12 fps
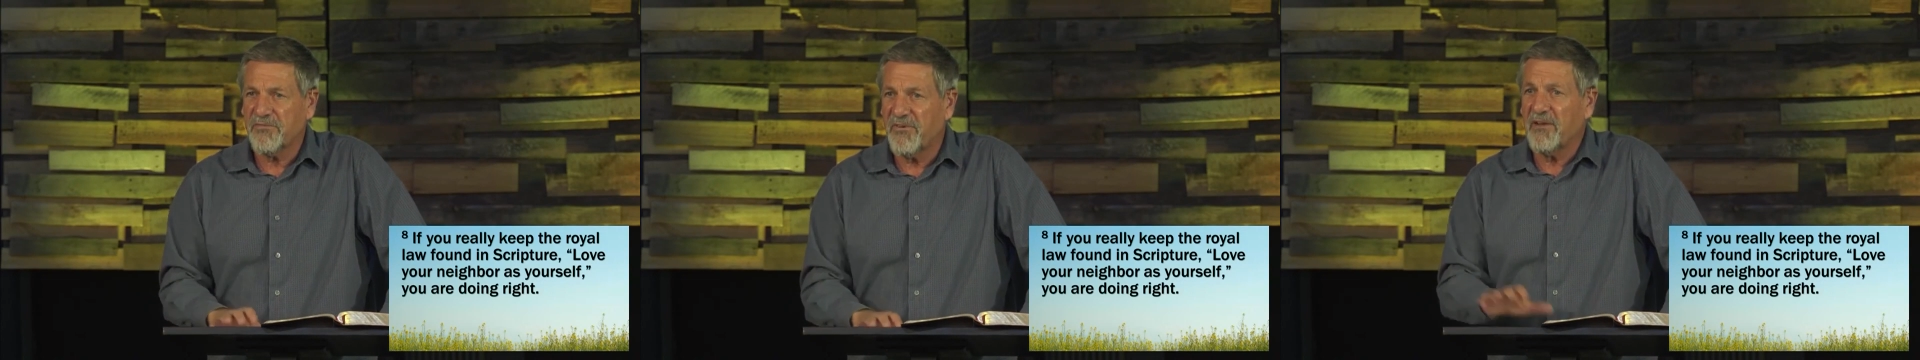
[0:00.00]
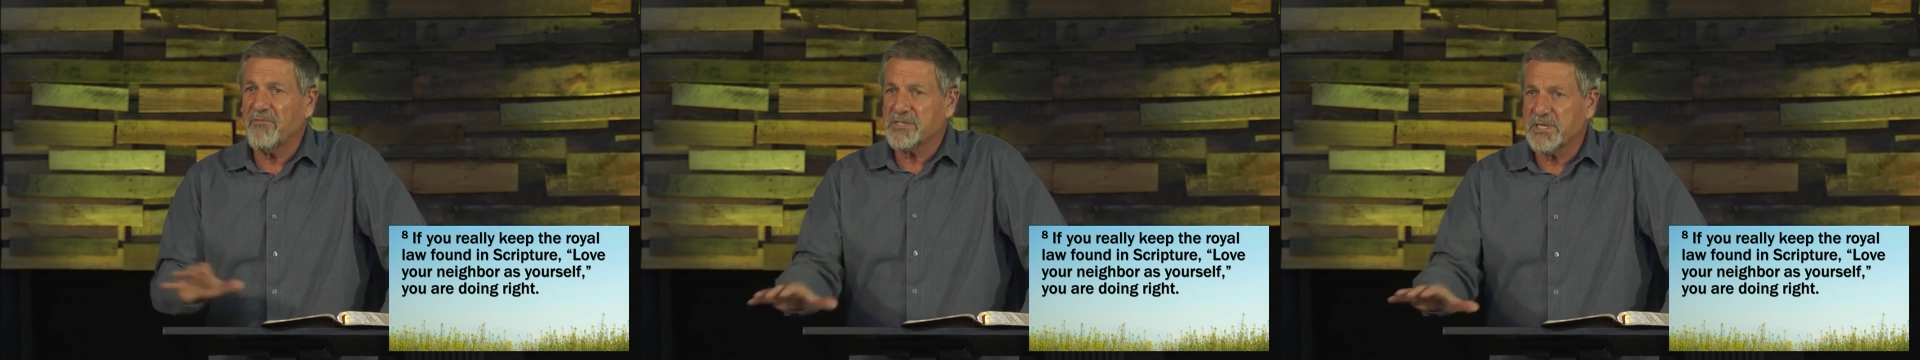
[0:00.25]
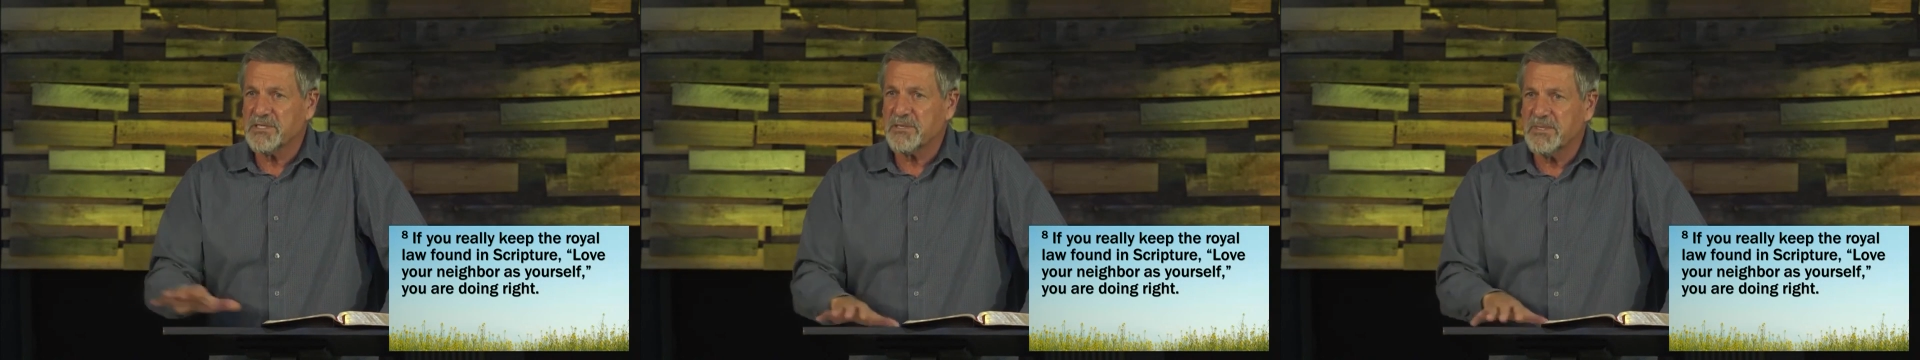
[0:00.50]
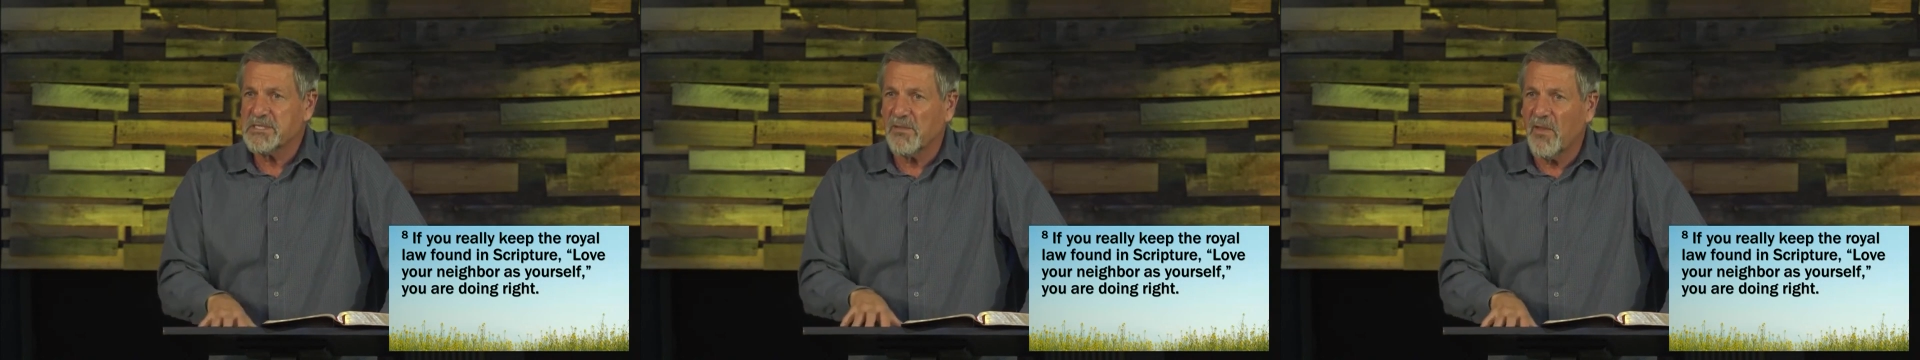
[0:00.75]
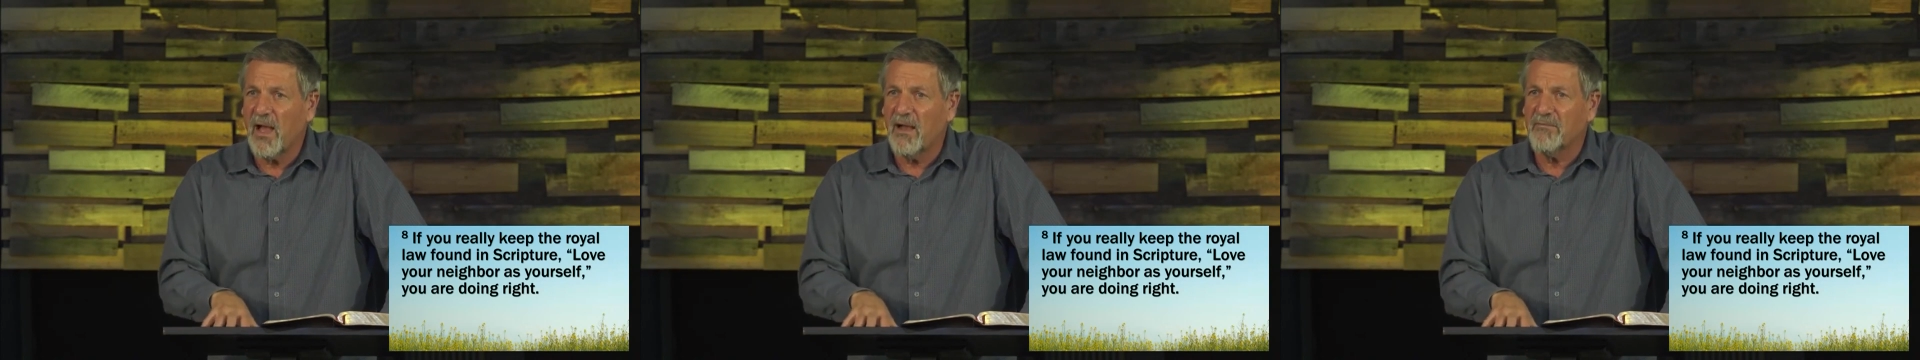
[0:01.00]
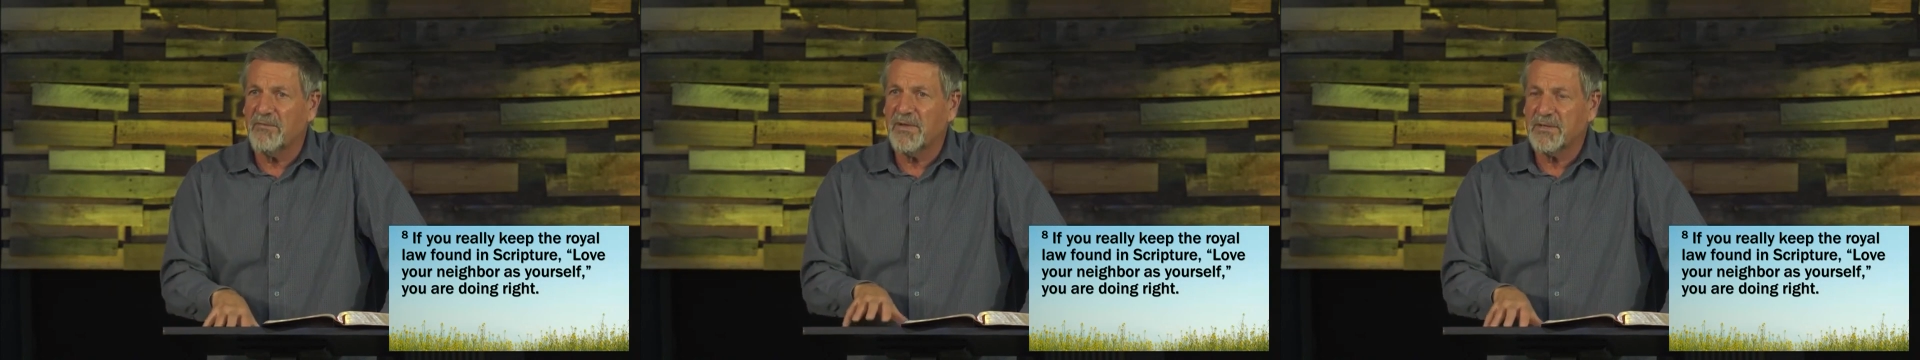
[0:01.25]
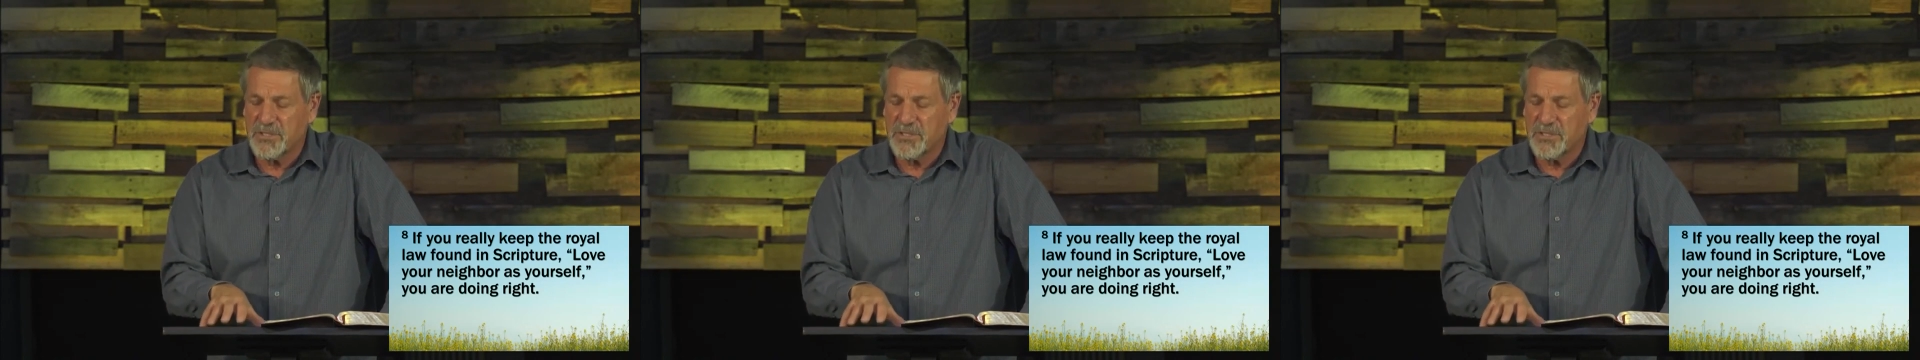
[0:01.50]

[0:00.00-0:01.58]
favoritism is love,